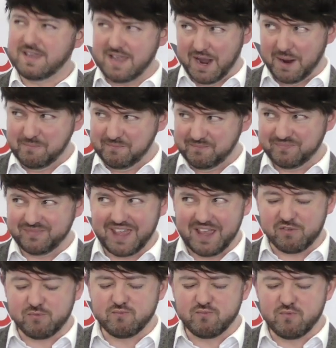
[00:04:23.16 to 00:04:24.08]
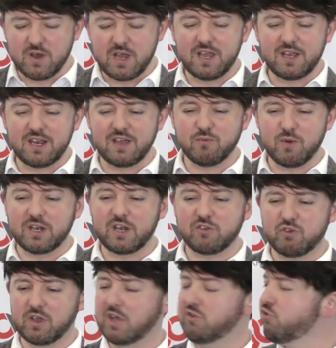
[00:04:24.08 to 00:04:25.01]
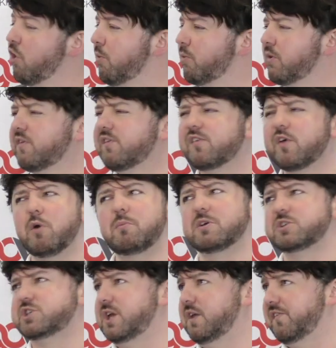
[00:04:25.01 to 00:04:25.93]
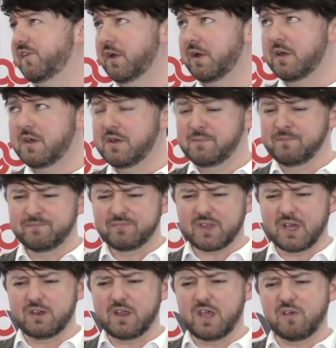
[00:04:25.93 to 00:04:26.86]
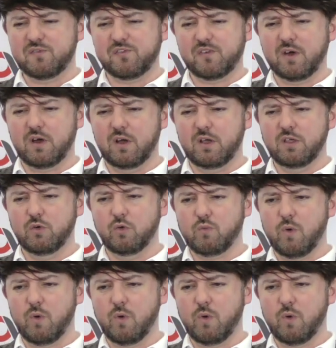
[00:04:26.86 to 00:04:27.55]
Yeah, it's really, really tricky. Drama is so much easier. And if you're